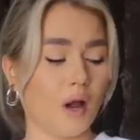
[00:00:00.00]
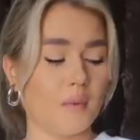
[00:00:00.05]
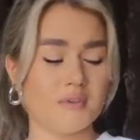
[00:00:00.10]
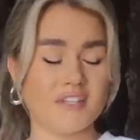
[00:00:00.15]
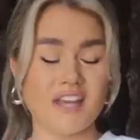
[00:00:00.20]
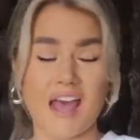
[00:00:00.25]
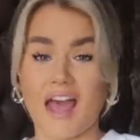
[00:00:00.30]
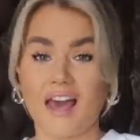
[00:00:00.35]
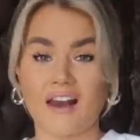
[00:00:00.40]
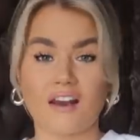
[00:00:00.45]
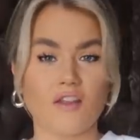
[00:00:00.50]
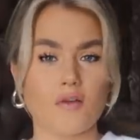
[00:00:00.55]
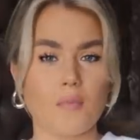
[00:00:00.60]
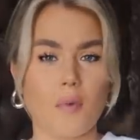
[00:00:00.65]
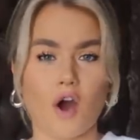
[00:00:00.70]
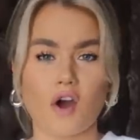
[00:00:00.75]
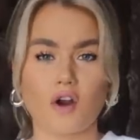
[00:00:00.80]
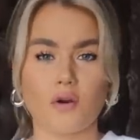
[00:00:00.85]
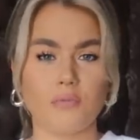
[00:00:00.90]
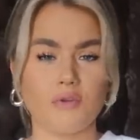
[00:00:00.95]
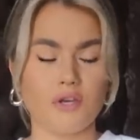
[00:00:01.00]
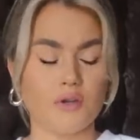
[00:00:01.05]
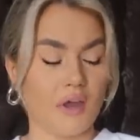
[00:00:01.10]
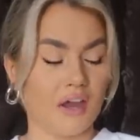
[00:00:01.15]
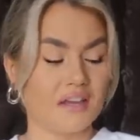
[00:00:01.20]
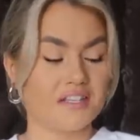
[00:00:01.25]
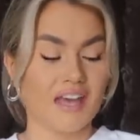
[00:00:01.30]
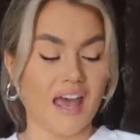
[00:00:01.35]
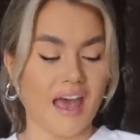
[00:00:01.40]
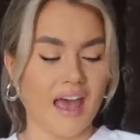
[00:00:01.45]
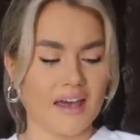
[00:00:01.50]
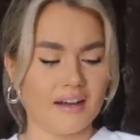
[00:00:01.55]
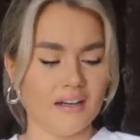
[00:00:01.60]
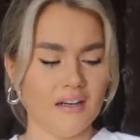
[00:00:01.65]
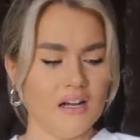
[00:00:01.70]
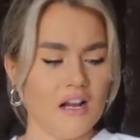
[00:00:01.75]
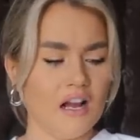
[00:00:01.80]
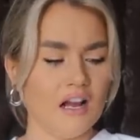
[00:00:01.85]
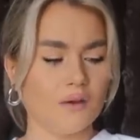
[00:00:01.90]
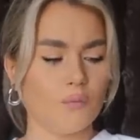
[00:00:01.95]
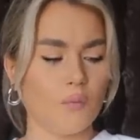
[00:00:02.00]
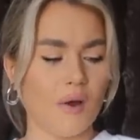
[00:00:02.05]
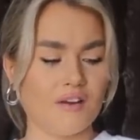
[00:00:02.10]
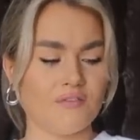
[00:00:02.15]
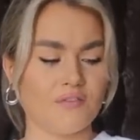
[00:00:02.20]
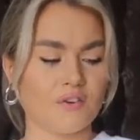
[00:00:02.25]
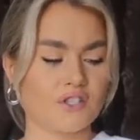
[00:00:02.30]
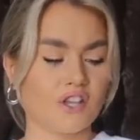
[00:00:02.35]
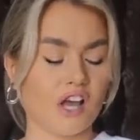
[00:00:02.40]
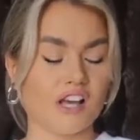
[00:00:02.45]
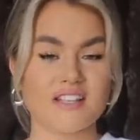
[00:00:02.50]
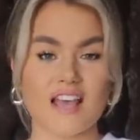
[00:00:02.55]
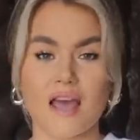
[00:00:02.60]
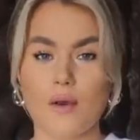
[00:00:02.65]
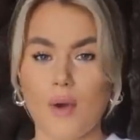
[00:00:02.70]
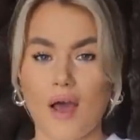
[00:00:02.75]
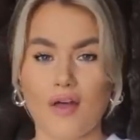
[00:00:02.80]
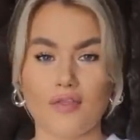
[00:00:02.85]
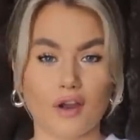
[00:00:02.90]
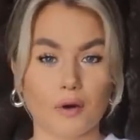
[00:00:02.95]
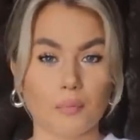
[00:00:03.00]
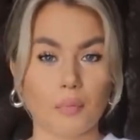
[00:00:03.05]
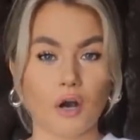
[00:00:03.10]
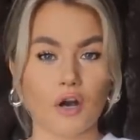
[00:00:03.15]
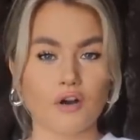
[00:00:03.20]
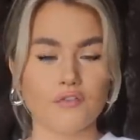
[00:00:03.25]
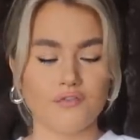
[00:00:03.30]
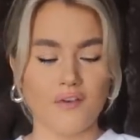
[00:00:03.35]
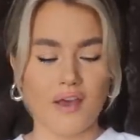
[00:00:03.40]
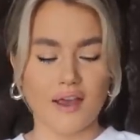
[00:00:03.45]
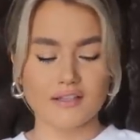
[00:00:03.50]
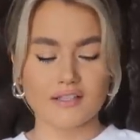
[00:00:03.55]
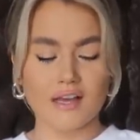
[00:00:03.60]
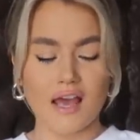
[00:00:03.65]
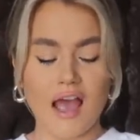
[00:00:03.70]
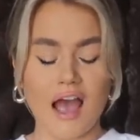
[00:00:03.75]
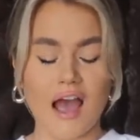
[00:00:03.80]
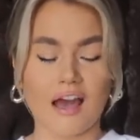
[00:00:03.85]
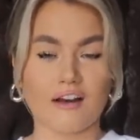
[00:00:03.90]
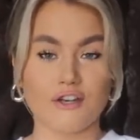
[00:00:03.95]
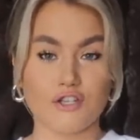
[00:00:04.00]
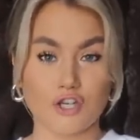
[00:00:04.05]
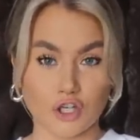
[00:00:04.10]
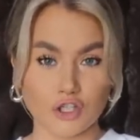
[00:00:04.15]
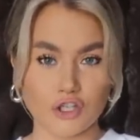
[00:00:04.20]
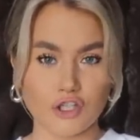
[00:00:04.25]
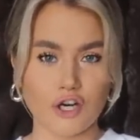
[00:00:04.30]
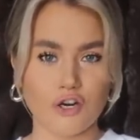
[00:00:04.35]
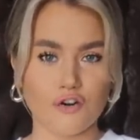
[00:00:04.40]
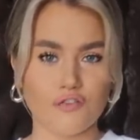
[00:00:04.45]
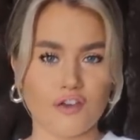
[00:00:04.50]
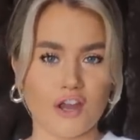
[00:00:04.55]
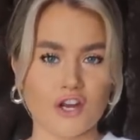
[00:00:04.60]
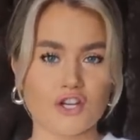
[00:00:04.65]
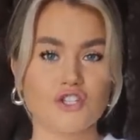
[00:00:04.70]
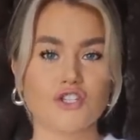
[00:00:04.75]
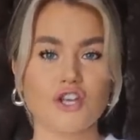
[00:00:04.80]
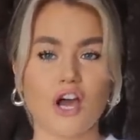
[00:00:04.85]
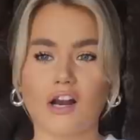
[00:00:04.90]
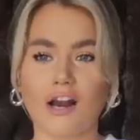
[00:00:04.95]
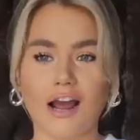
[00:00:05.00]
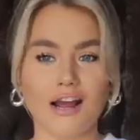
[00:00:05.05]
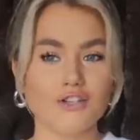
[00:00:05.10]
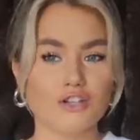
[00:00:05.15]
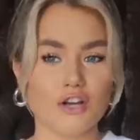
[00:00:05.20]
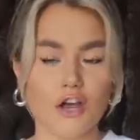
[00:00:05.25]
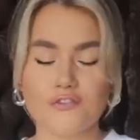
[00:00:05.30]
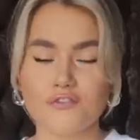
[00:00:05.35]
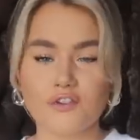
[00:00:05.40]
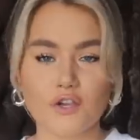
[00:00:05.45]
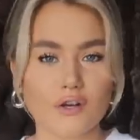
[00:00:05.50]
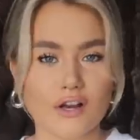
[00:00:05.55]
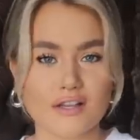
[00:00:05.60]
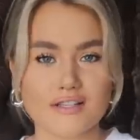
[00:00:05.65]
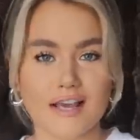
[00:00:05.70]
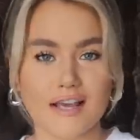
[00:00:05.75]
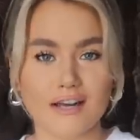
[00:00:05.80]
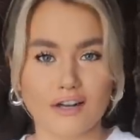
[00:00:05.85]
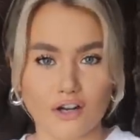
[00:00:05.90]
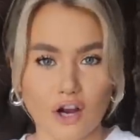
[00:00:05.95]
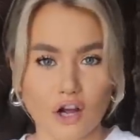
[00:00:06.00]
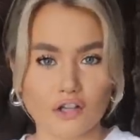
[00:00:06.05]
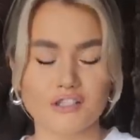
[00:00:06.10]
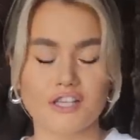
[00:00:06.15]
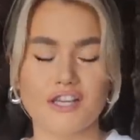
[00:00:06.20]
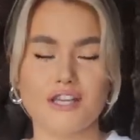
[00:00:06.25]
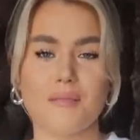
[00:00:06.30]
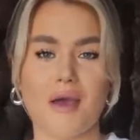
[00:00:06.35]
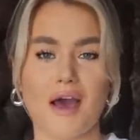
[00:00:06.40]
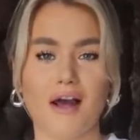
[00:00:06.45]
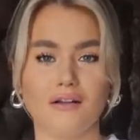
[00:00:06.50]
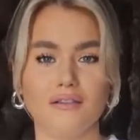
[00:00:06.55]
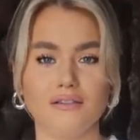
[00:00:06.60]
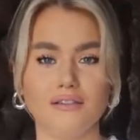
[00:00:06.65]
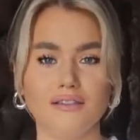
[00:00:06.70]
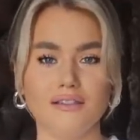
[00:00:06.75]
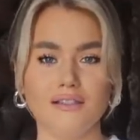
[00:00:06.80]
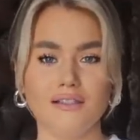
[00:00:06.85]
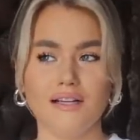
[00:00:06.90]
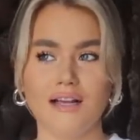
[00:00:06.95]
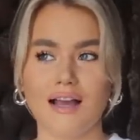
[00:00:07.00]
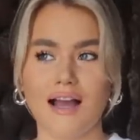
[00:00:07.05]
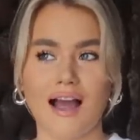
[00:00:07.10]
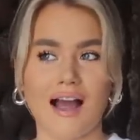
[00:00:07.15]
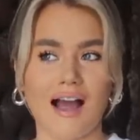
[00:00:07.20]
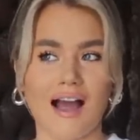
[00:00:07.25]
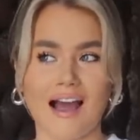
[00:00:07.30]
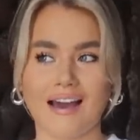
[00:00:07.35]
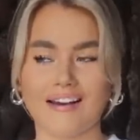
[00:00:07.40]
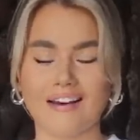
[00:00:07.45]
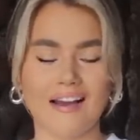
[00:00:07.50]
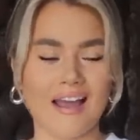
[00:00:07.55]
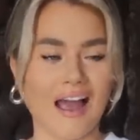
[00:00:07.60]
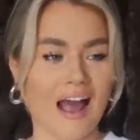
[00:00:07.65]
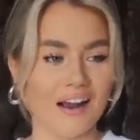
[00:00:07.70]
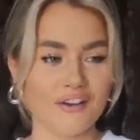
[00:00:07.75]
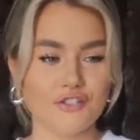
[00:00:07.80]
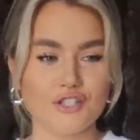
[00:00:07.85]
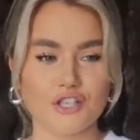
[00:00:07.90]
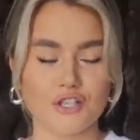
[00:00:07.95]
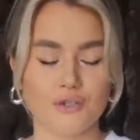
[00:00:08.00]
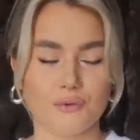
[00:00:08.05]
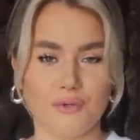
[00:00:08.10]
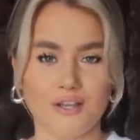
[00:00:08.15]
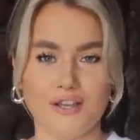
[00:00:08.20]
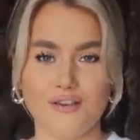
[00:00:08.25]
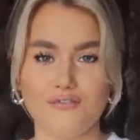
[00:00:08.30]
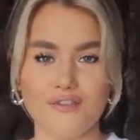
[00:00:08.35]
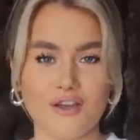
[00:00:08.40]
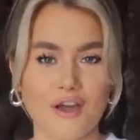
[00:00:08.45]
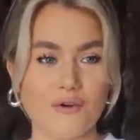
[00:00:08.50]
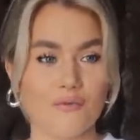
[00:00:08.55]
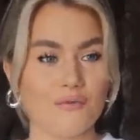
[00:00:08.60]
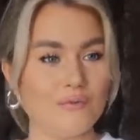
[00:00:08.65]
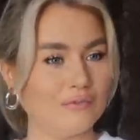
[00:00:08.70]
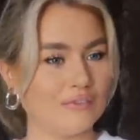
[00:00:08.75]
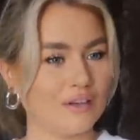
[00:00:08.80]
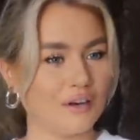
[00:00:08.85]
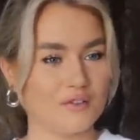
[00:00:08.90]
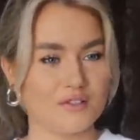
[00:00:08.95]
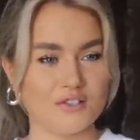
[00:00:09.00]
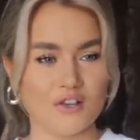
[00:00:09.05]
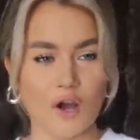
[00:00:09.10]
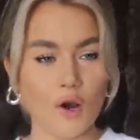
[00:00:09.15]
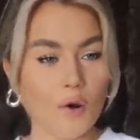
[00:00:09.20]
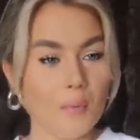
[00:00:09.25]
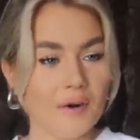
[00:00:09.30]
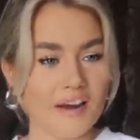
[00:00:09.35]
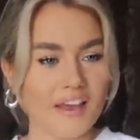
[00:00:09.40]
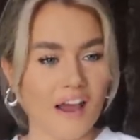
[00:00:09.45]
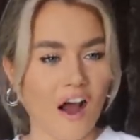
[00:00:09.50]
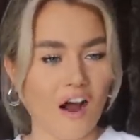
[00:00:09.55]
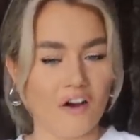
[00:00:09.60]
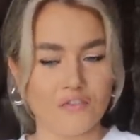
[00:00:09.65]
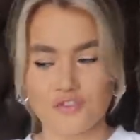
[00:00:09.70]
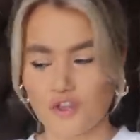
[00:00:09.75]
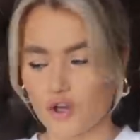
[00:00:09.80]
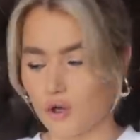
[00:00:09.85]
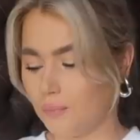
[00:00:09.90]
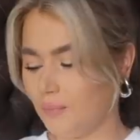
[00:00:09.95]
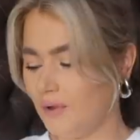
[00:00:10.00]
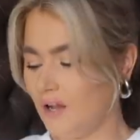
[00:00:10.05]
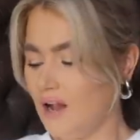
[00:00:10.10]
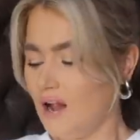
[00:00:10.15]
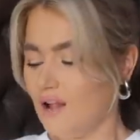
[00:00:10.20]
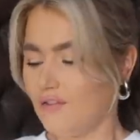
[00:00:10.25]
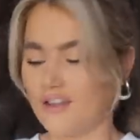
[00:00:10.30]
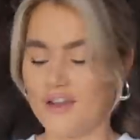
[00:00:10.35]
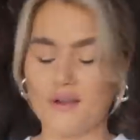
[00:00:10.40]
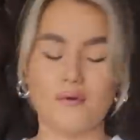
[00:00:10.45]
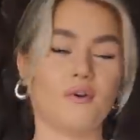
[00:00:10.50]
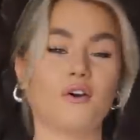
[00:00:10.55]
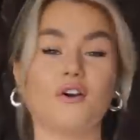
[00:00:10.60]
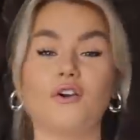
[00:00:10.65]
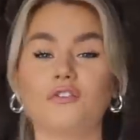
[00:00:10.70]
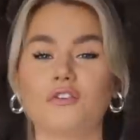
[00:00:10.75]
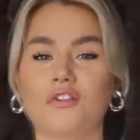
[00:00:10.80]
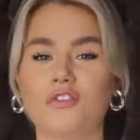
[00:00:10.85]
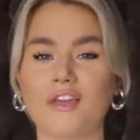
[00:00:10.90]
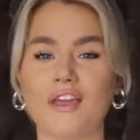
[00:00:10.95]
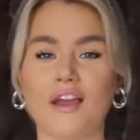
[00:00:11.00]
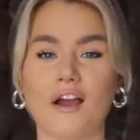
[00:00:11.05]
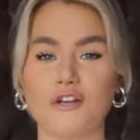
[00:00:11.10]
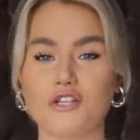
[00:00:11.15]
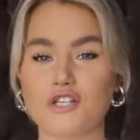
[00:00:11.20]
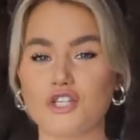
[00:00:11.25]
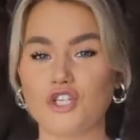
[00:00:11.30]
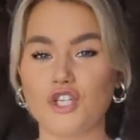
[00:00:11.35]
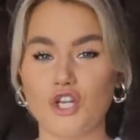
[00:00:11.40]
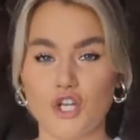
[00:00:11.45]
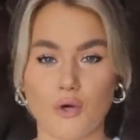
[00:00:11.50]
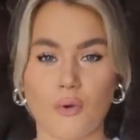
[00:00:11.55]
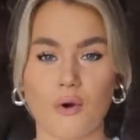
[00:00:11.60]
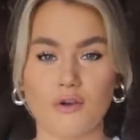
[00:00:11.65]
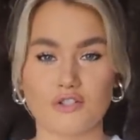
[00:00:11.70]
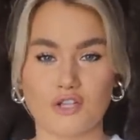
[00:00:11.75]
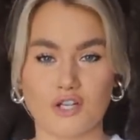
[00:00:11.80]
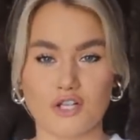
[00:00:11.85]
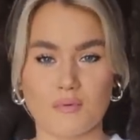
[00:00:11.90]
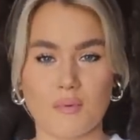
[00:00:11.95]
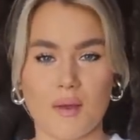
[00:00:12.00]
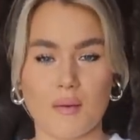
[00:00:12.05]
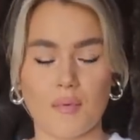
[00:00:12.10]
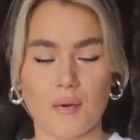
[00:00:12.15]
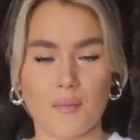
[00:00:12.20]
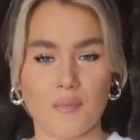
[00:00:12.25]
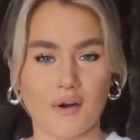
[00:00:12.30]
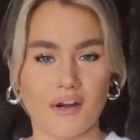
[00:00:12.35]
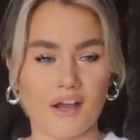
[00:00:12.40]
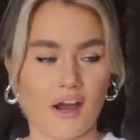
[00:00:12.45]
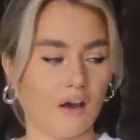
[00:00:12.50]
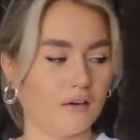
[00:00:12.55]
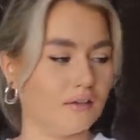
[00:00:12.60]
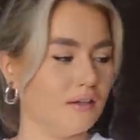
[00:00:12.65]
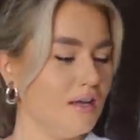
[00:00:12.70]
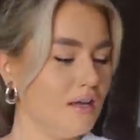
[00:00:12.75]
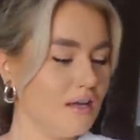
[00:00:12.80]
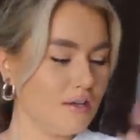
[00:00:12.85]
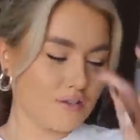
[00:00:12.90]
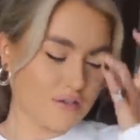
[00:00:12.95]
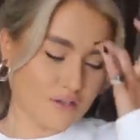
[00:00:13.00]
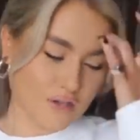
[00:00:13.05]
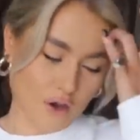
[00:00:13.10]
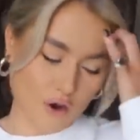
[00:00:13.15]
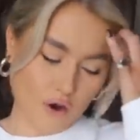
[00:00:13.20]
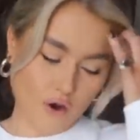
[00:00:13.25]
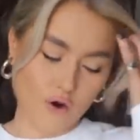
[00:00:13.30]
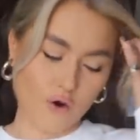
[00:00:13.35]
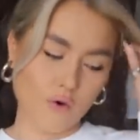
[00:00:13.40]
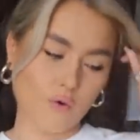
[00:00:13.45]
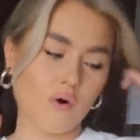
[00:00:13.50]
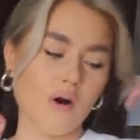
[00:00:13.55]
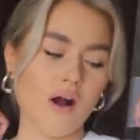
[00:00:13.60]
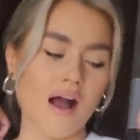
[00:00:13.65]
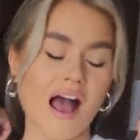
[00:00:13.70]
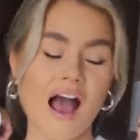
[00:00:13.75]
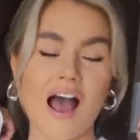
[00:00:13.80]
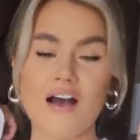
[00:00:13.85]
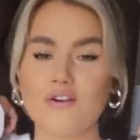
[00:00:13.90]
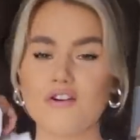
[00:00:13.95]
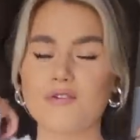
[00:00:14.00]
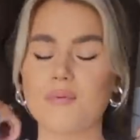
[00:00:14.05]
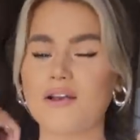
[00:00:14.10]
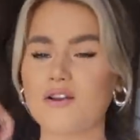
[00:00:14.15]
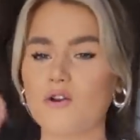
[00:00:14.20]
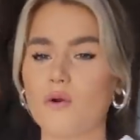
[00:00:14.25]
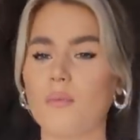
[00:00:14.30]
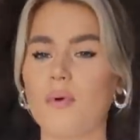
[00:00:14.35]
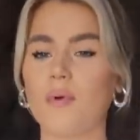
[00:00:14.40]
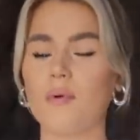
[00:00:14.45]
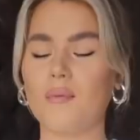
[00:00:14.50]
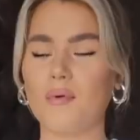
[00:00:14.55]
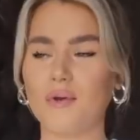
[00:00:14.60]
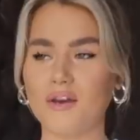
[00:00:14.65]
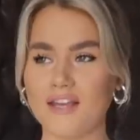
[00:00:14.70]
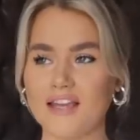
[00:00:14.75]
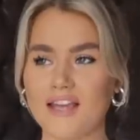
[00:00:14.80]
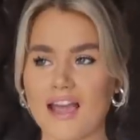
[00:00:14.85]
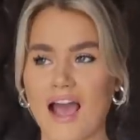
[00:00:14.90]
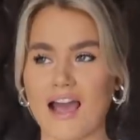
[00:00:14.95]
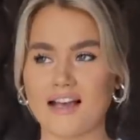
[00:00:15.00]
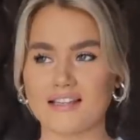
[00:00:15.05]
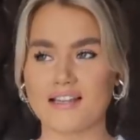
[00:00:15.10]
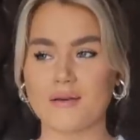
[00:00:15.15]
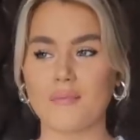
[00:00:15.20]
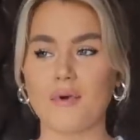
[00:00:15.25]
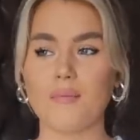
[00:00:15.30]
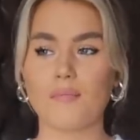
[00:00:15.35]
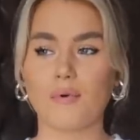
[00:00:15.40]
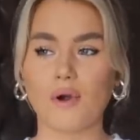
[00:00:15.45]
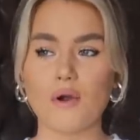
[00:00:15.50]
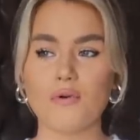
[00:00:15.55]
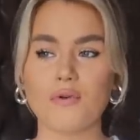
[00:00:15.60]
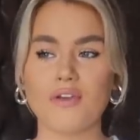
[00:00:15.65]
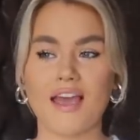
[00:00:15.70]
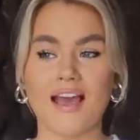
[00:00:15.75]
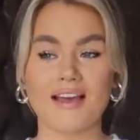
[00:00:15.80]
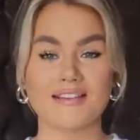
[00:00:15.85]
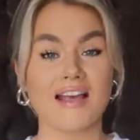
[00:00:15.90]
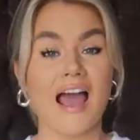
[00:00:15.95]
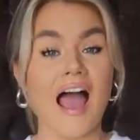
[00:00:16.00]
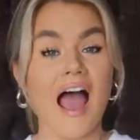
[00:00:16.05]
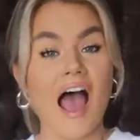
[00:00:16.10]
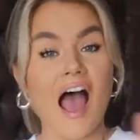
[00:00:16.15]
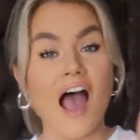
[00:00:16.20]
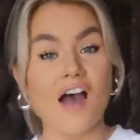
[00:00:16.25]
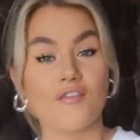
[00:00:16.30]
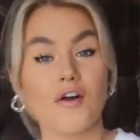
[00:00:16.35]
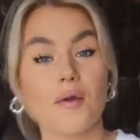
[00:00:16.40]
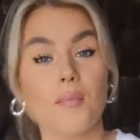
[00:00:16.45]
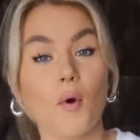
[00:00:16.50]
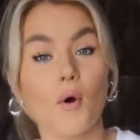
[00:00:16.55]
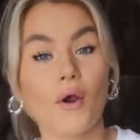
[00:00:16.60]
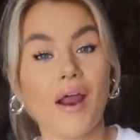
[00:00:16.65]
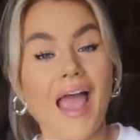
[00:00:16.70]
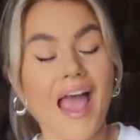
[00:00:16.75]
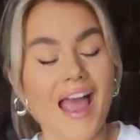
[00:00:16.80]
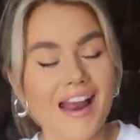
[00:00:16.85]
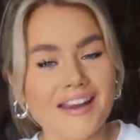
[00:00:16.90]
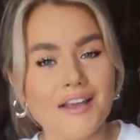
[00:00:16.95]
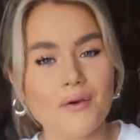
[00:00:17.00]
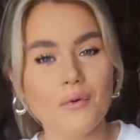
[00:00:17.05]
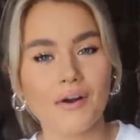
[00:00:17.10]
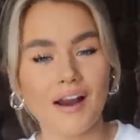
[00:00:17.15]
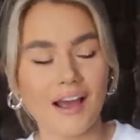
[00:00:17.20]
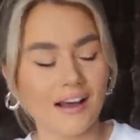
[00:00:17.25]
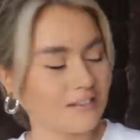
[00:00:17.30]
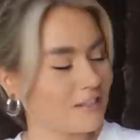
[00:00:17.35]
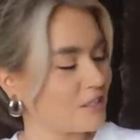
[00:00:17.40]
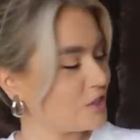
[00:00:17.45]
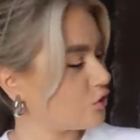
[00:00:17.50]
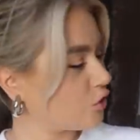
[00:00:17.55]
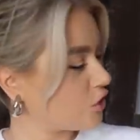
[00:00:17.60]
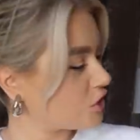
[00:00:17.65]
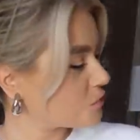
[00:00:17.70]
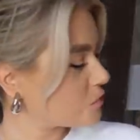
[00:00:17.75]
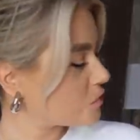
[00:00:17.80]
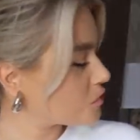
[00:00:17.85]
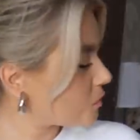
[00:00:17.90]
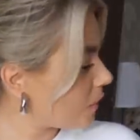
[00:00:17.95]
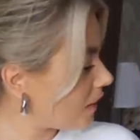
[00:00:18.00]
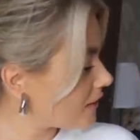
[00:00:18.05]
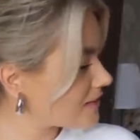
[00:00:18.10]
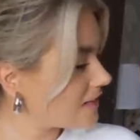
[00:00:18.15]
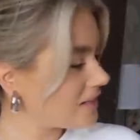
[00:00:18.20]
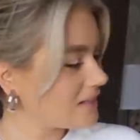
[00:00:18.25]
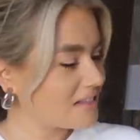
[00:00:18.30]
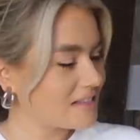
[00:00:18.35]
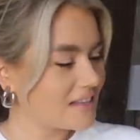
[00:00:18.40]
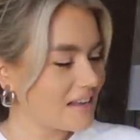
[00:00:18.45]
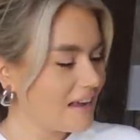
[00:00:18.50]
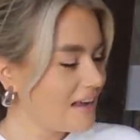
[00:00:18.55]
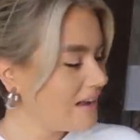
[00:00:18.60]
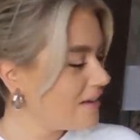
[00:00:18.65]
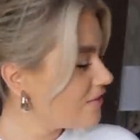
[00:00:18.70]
I'm a 10 on the bottom, UK 10. Went for size M and they're perfect. And I turned the notifications on and a few days later got the email. And I had to, even though there was no money off them, they were another thing I just knew I was gonna spend my money on. So, have I spent all my money? Yes. Am I broke? Yes. Have I bought anyone else's Christmas presents?